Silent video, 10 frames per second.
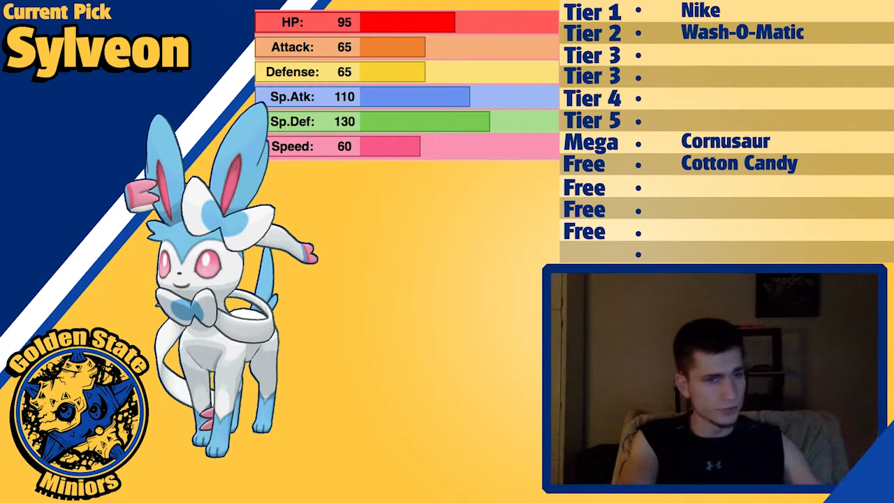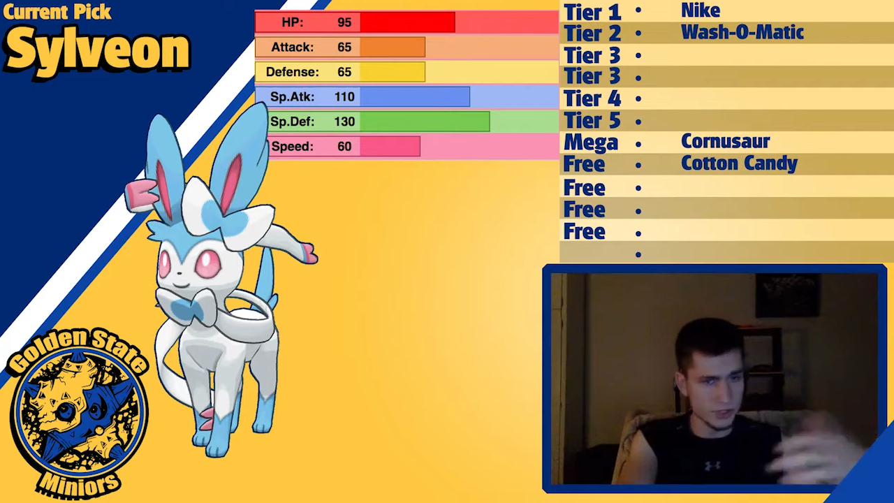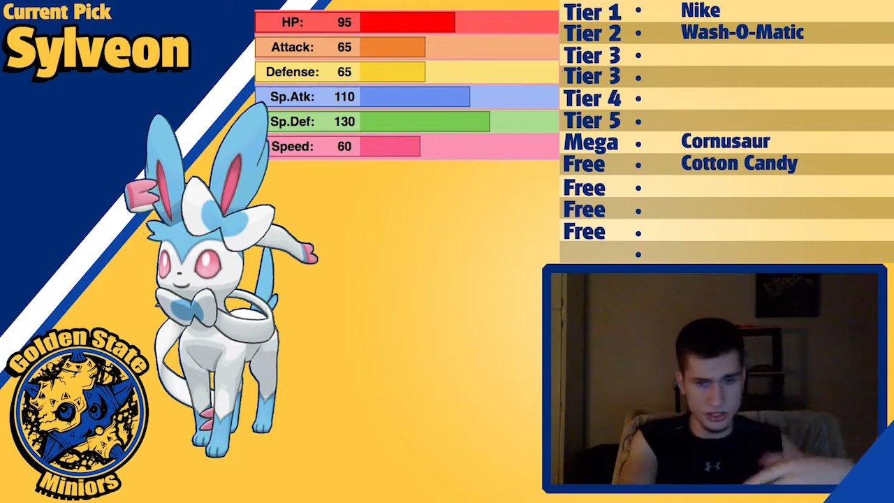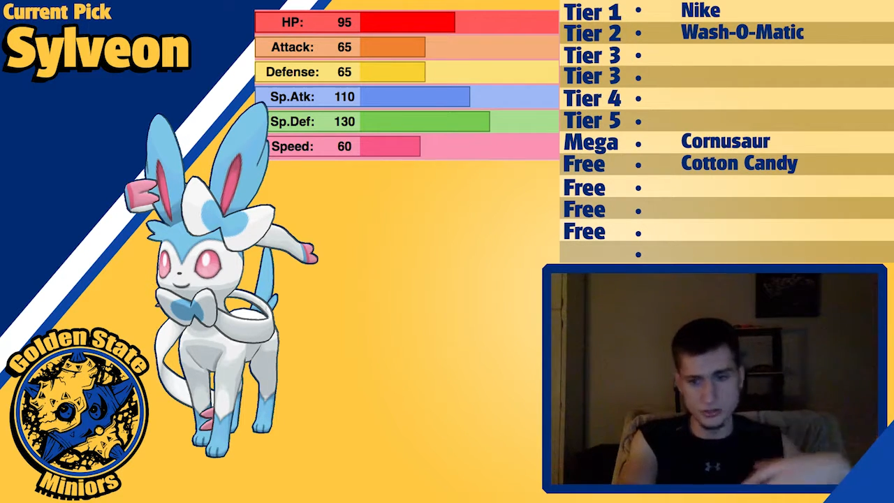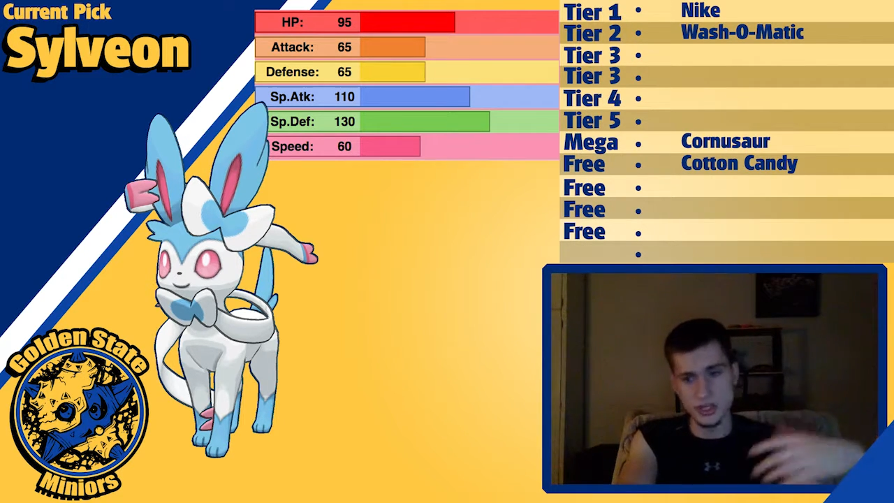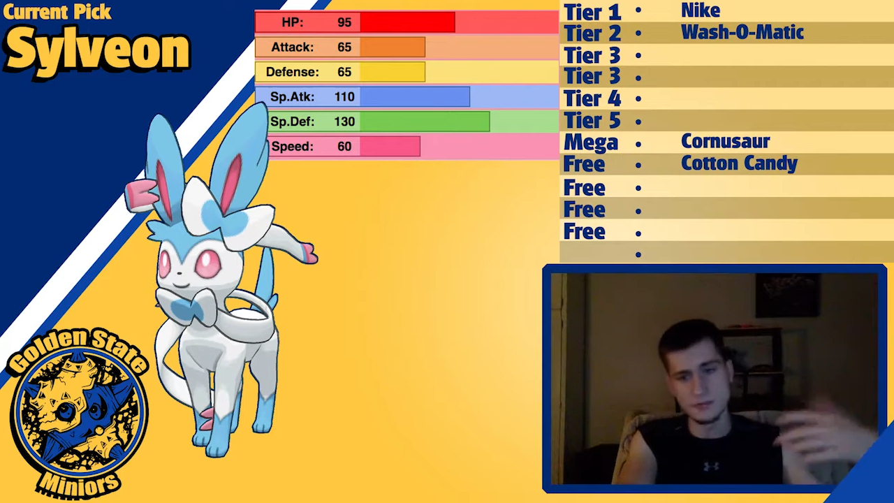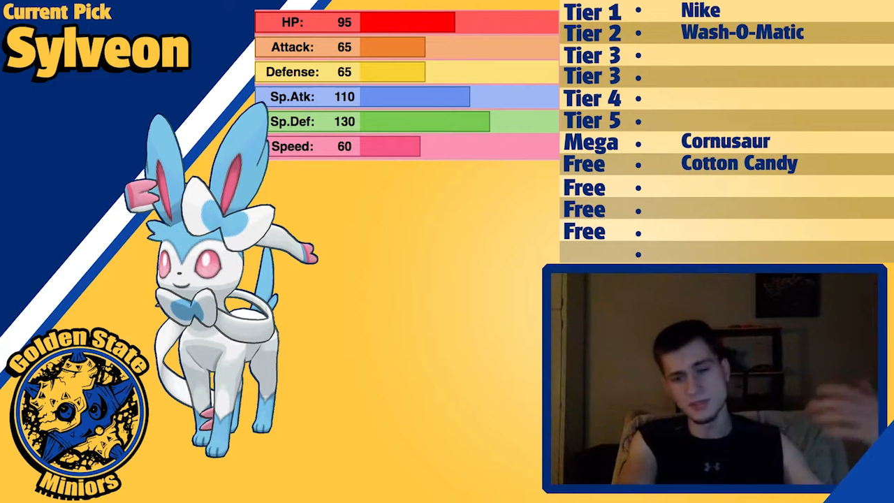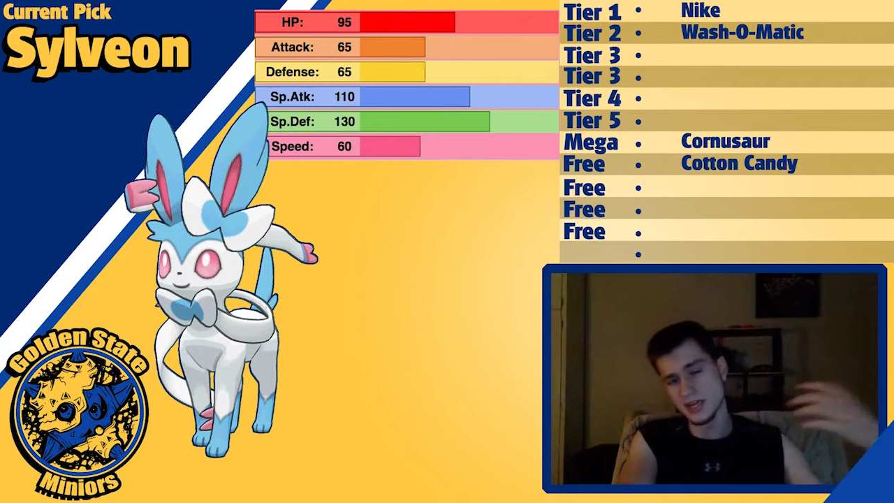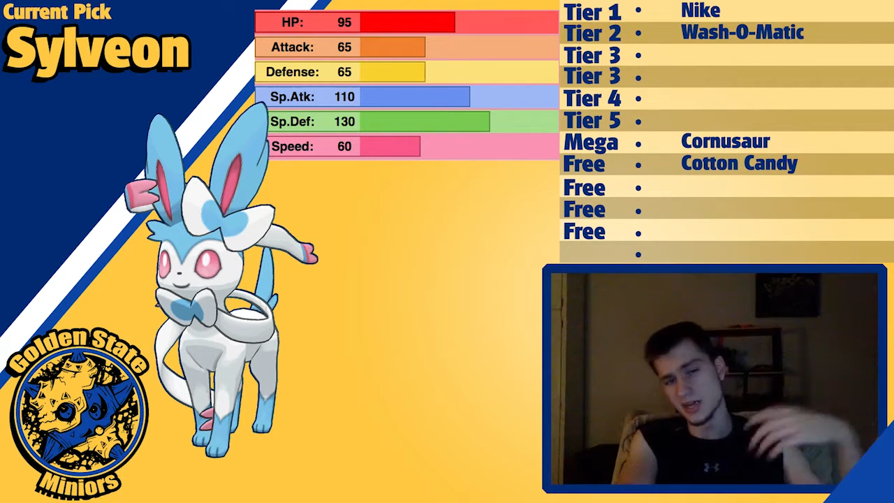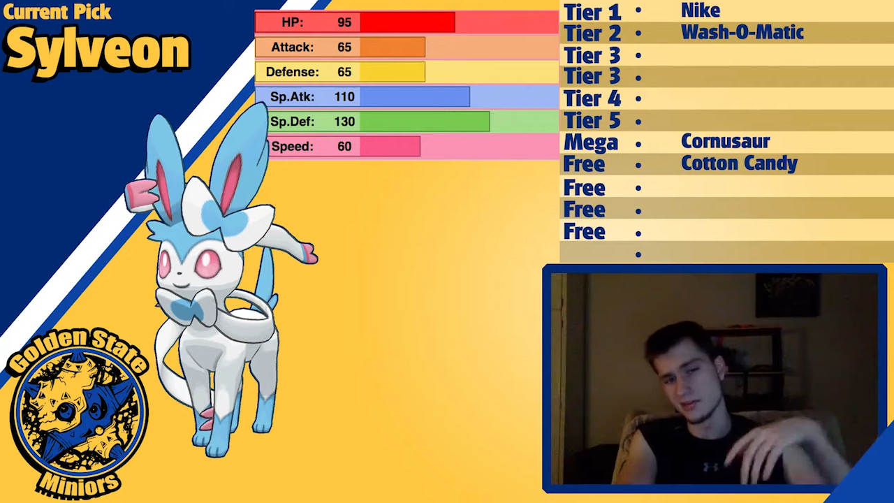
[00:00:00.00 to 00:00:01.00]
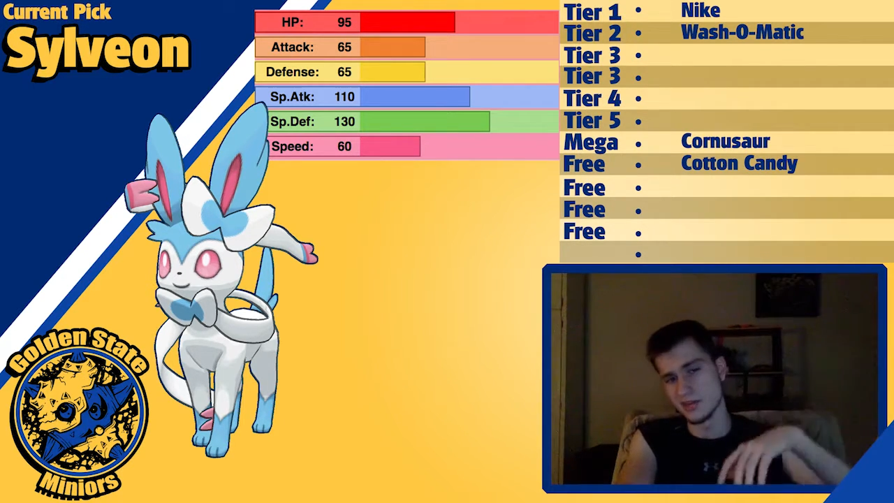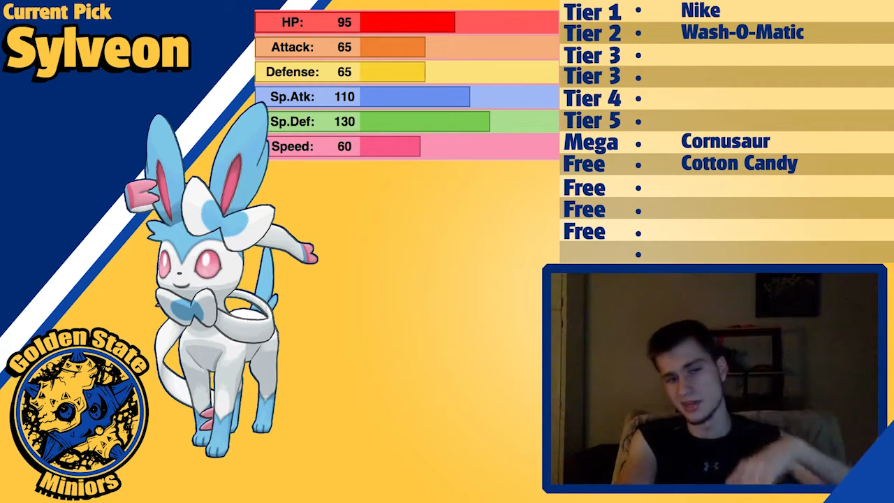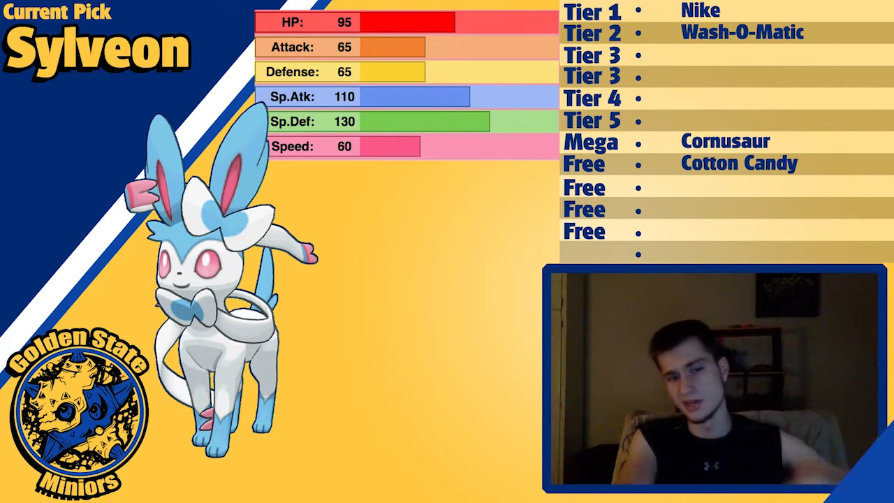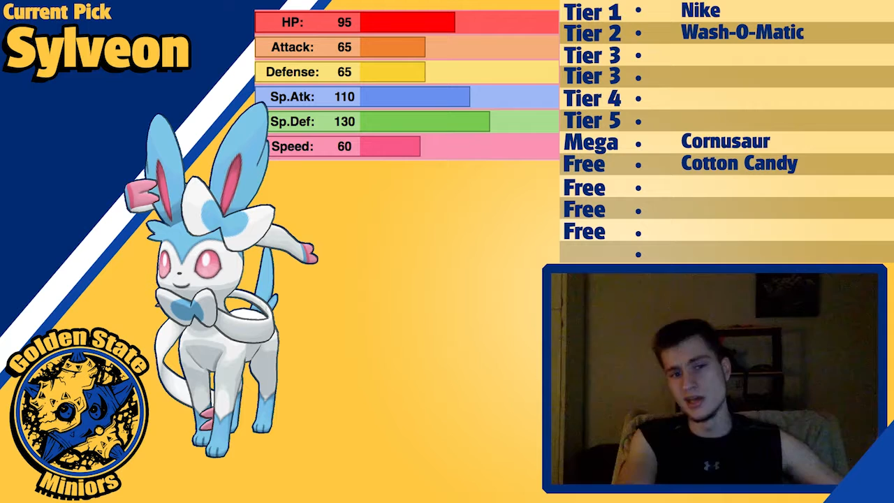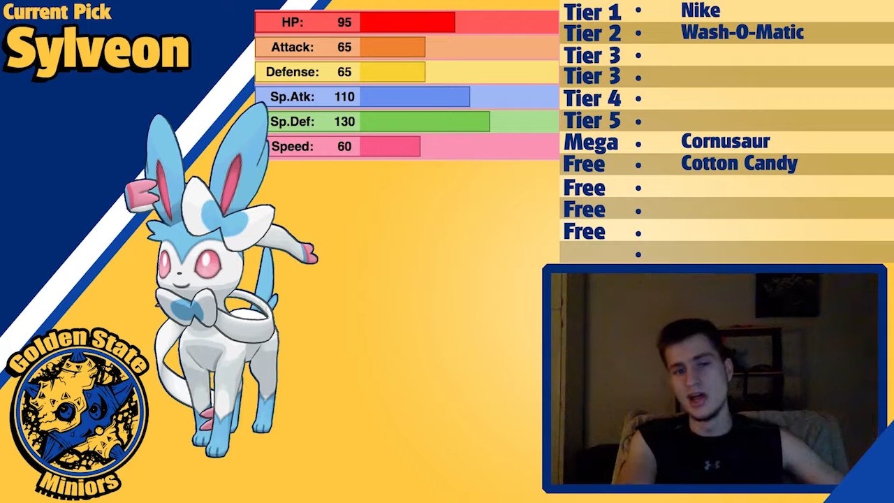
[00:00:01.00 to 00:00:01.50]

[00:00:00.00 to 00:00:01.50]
for Steel types, that kind of thing.